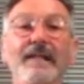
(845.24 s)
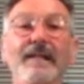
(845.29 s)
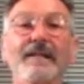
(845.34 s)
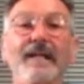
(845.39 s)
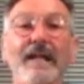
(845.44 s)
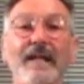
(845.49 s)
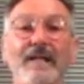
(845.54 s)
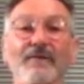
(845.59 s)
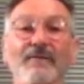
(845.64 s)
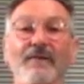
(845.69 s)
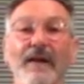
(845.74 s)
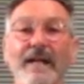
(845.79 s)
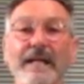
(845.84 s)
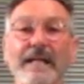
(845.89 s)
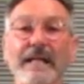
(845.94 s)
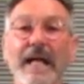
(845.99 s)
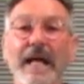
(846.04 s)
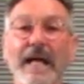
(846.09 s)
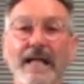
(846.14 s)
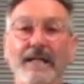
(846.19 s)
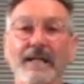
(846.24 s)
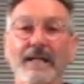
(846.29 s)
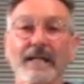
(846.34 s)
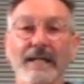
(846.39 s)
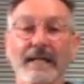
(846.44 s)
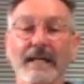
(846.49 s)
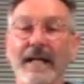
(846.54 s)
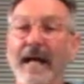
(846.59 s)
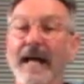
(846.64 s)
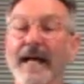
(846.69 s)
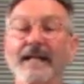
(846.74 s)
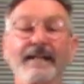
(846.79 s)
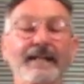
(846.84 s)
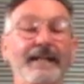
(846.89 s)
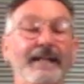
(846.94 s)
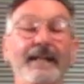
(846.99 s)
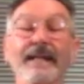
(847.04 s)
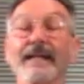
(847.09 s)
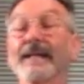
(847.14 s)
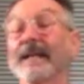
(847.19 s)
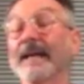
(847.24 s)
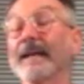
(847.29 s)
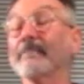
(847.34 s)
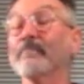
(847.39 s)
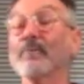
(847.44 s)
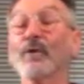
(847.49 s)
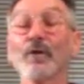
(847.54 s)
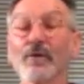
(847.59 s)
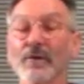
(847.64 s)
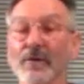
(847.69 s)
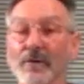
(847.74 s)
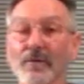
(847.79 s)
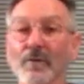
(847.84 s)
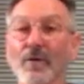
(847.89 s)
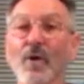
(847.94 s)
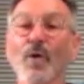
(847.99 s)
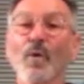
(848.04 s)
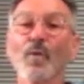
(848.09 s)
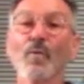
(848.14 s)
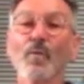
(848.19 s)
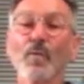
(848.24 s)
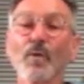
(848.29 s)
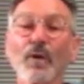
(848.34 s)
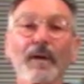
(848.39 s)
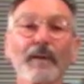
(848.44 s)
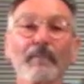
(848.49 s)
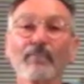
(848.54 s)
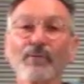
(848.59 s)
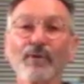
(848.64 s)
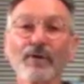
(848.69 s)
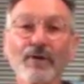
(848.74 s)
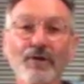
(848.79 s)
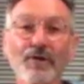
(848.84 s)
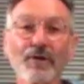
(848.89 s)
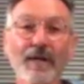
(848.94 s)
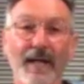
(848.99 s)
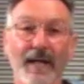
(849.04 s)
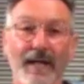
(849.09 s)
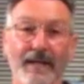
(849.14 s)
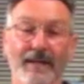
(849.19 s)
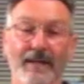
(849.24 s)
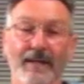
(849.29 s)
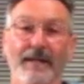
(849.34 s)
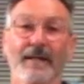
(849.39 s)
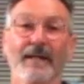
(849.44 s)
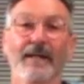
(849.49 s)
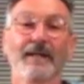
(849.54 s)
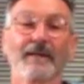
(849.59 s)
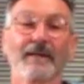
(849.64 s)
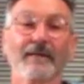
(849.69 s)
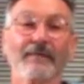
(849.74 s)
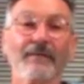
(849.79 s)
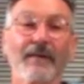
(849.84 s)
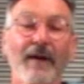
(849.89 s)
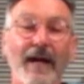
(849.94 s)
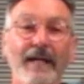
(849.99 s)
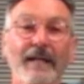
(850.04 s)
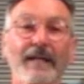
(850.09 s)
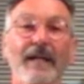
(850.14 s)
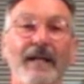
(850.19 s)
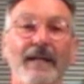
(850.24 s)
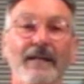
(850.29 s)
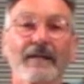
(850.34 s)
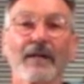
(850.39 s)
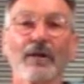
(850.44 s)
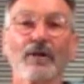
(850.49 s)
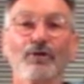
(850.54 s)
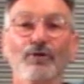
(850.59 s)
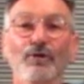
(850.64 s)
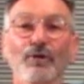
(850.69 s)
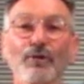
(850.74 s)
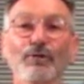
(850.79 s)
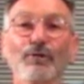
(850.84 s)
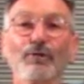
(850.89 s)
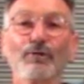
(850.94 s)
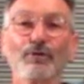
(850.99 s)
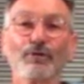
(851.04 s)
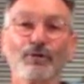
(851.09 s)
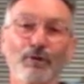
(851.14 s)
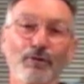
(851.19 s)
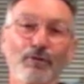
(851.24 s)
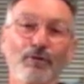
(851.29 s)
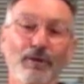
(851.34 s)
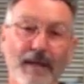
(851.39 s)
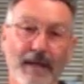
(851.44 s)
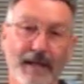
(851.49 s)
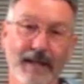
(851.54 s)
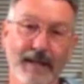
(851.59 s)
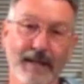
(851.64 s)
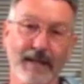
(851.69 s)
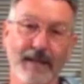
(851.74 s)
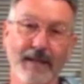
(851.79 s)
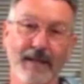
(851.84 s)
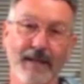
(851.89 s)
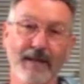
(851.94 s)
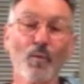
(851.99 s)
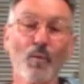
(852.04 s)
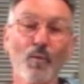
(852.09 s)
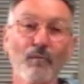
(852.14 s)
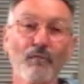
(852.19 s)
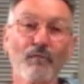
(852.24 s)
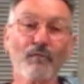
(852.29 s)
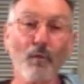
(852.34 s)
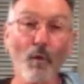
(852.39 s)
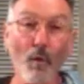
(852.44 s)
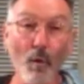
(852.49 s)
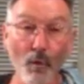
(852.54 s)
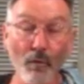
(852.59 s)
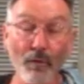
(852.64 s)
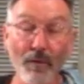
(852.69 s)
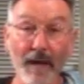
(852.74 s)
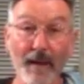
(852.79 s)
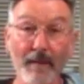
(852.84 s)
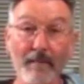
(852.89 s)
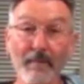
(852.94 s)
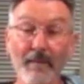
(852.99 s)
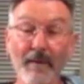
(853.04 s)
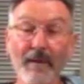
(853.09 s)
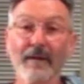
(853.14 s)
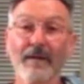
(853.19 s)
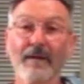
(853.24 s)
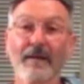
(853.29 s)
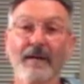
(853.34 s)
then that's fantastic, and that person will appreciate the fact that you can do things for them